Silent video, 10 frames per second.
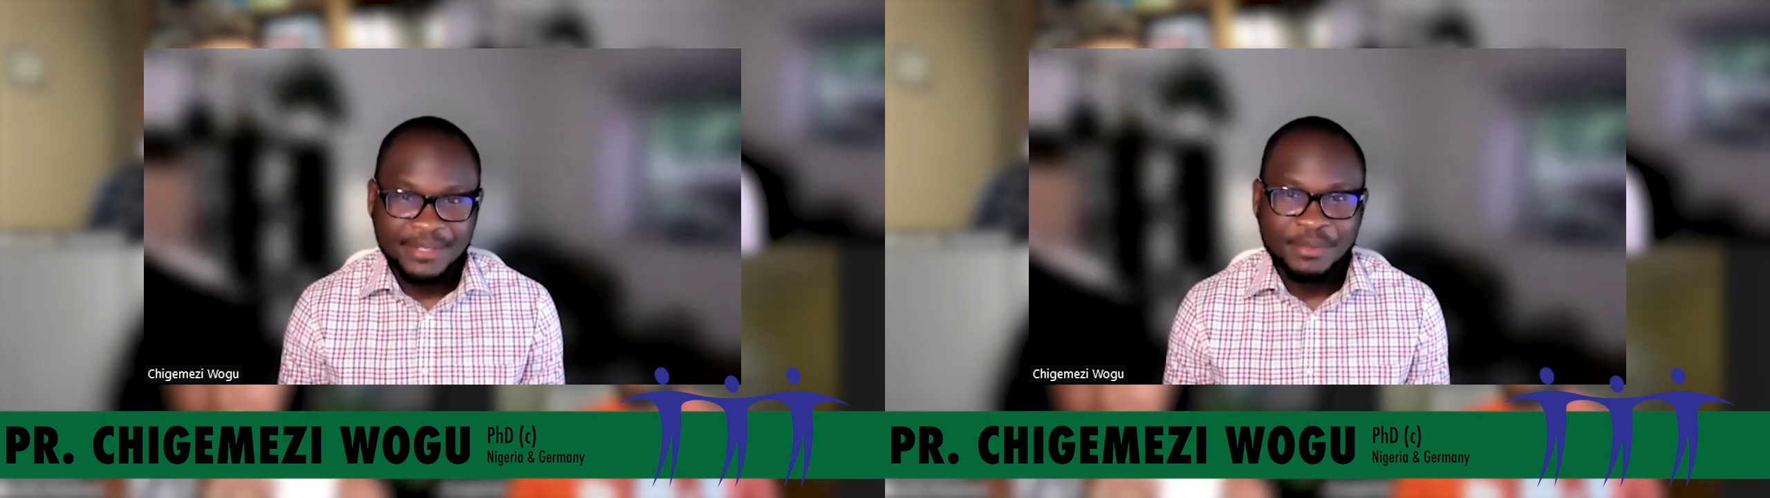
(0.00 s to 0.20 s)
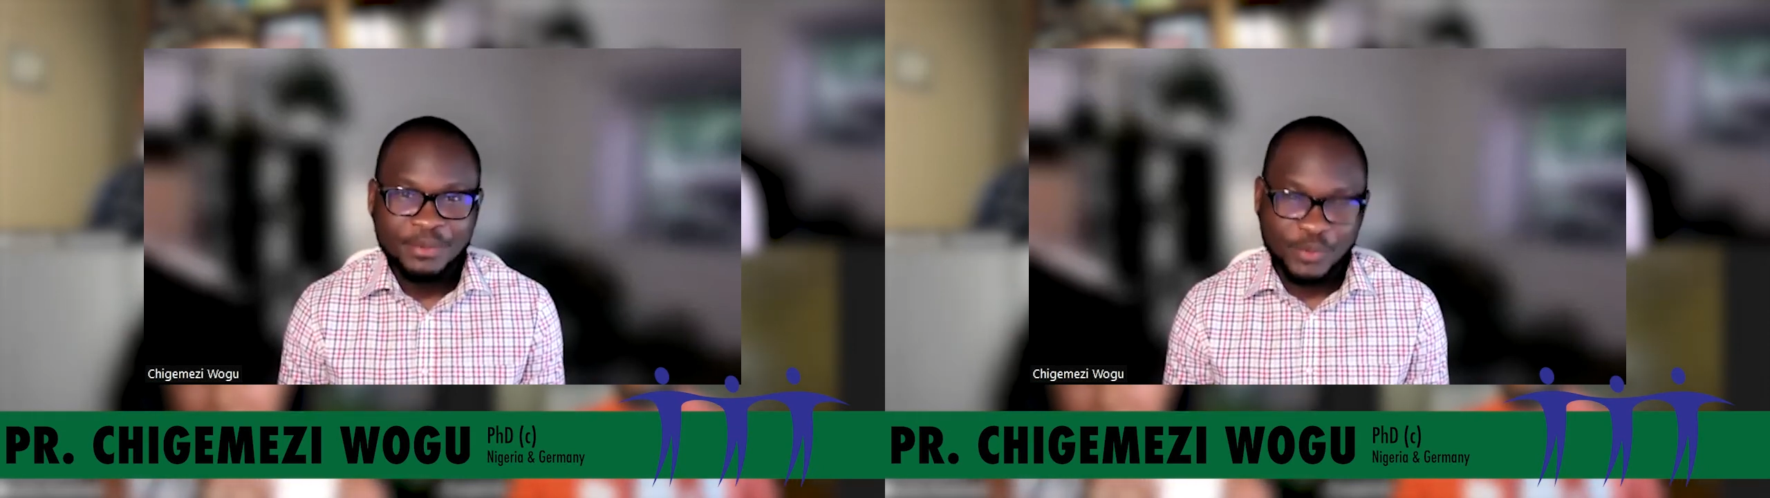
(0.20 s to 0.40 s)

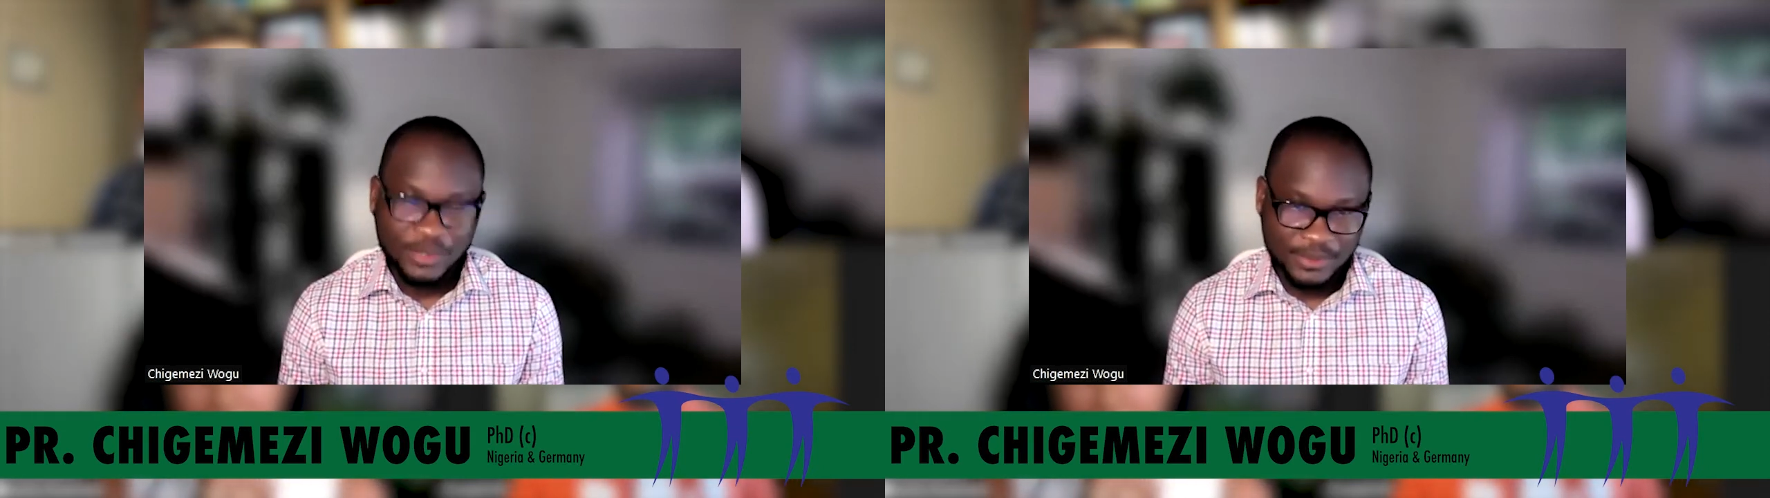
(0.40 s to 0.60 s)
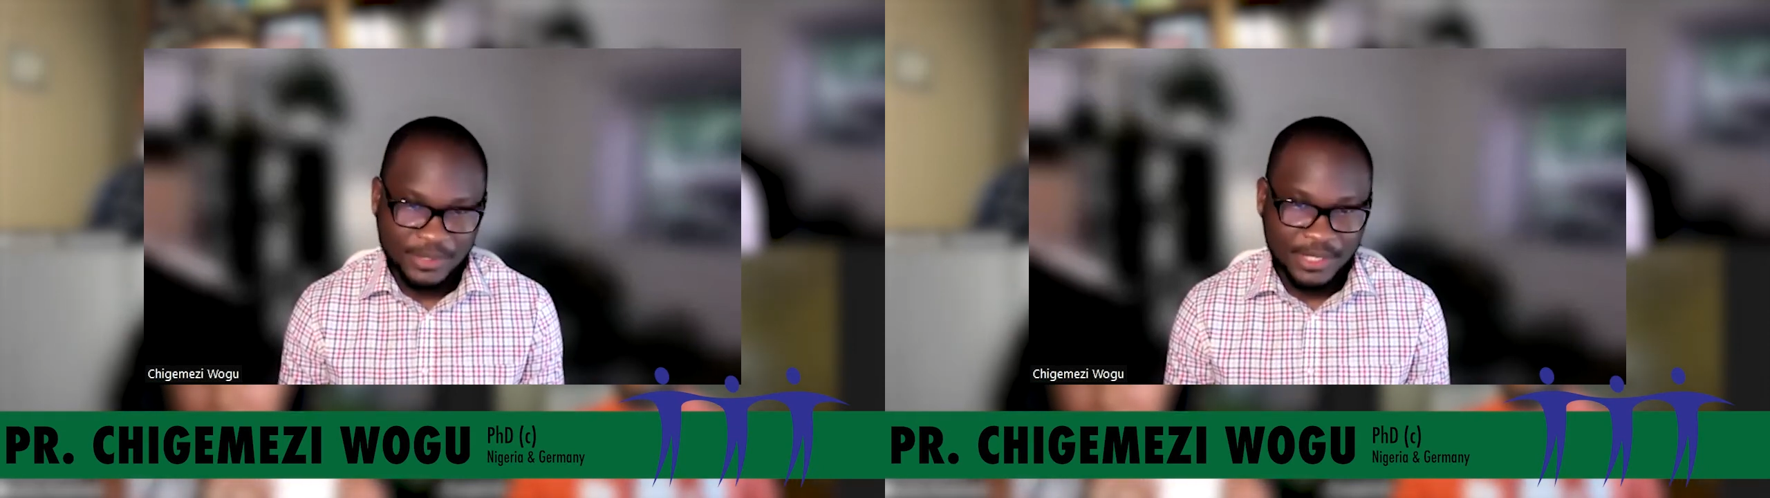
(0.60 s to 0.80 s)

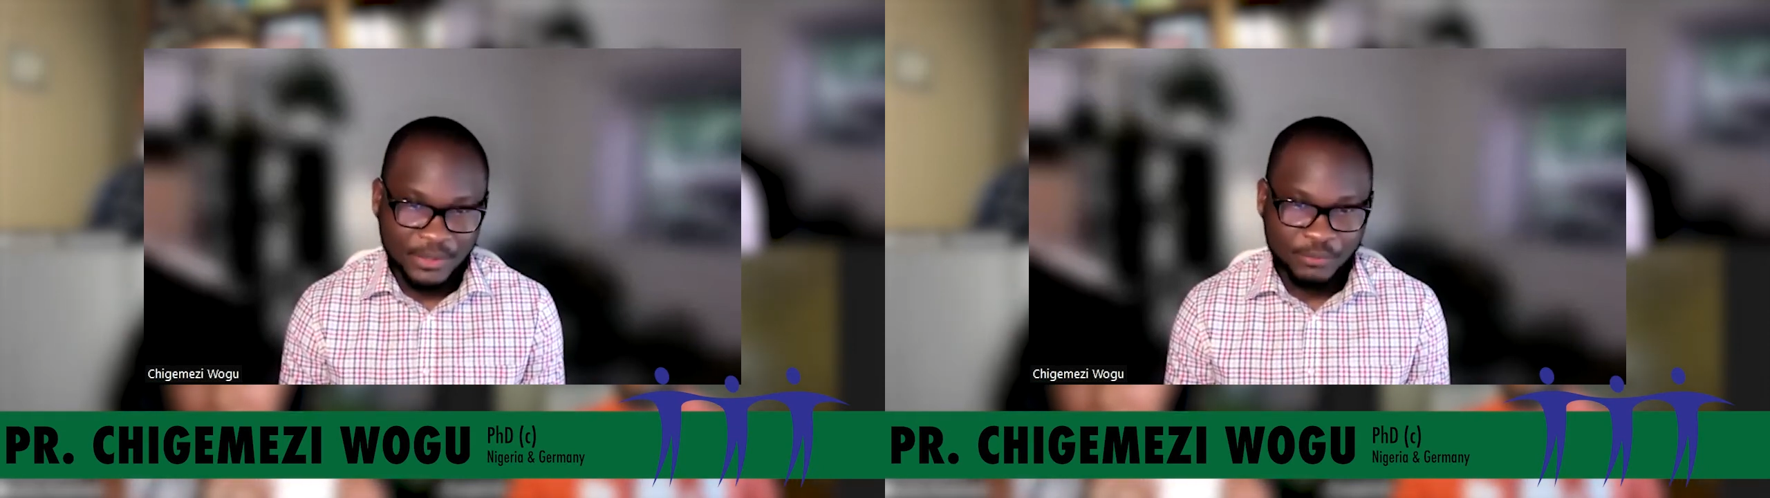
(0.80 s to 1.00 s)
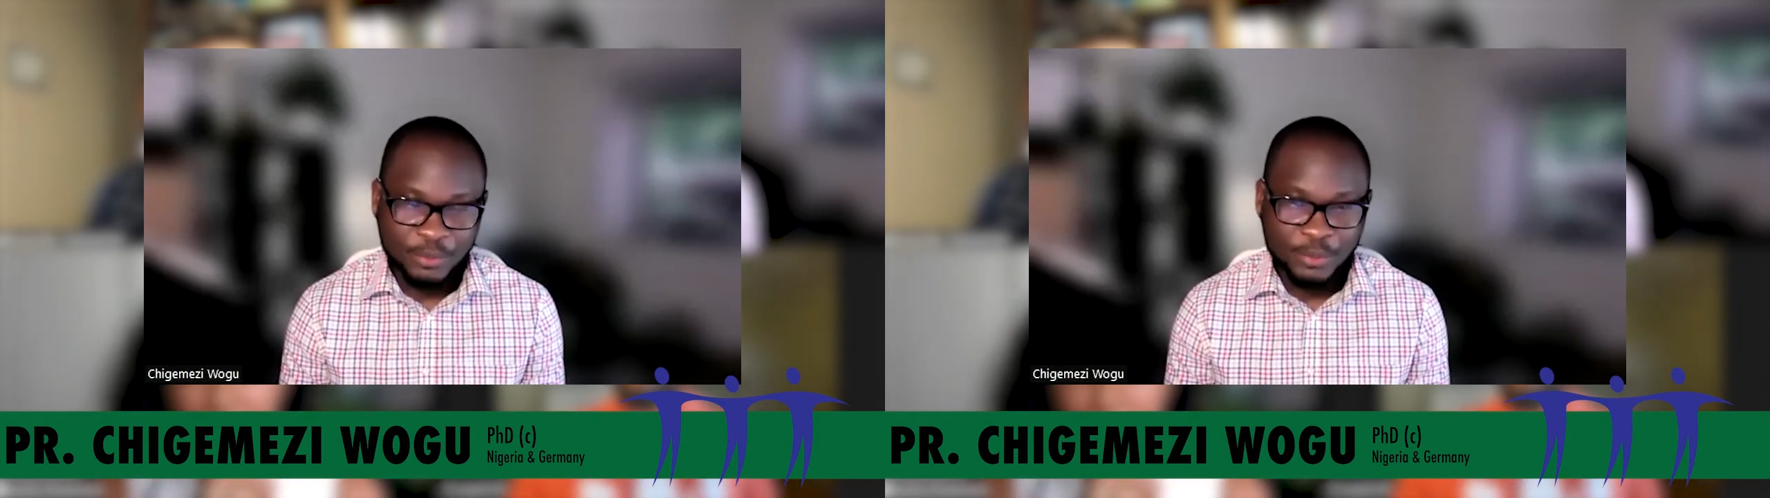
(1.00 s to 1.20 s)
What a
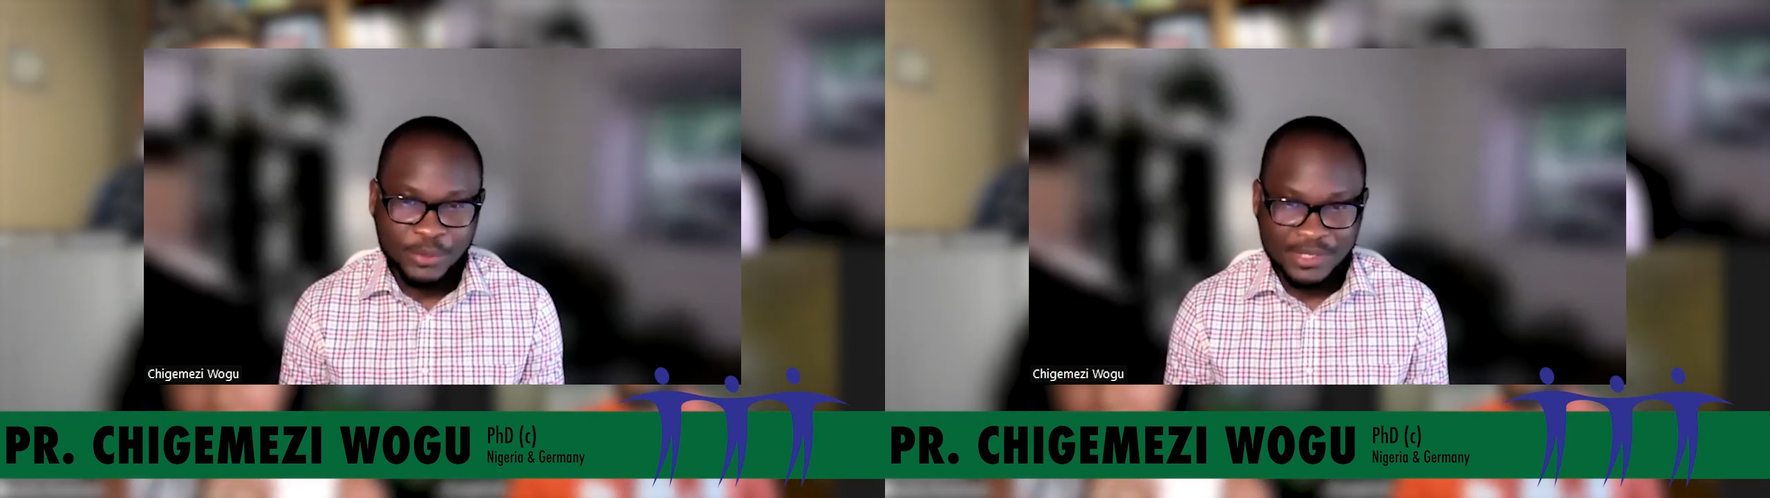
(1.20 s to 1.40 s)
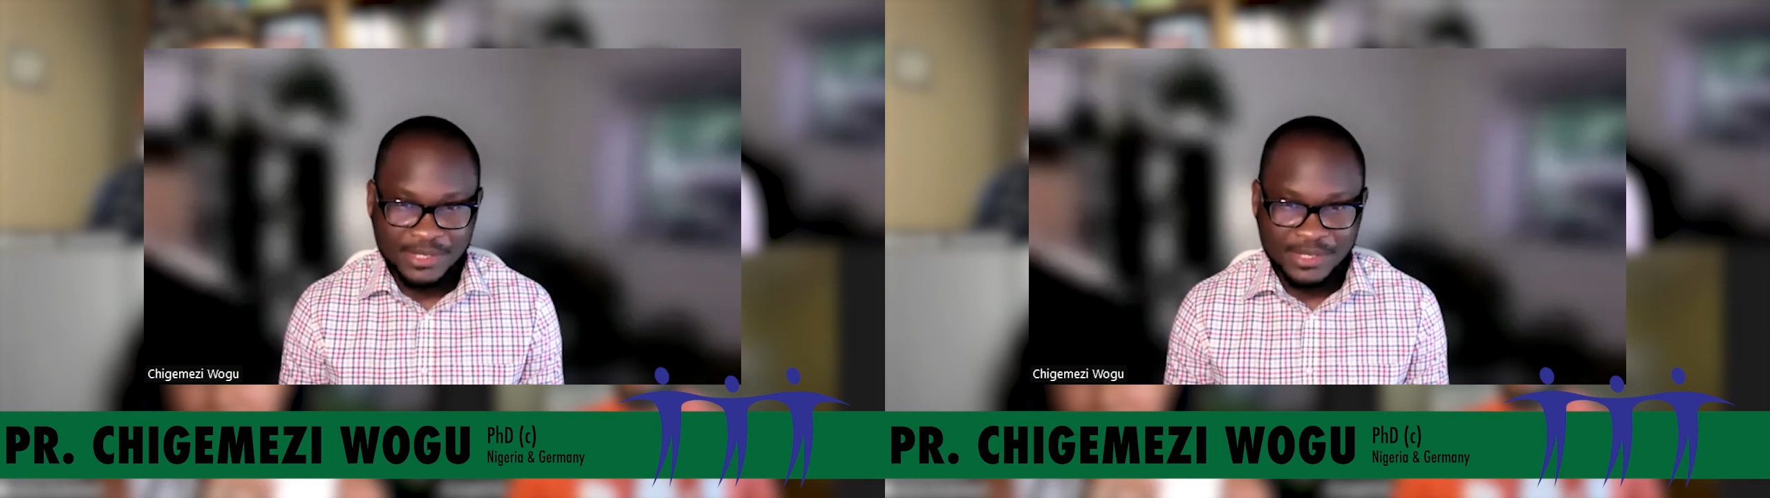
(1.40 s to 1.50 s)
lot of people would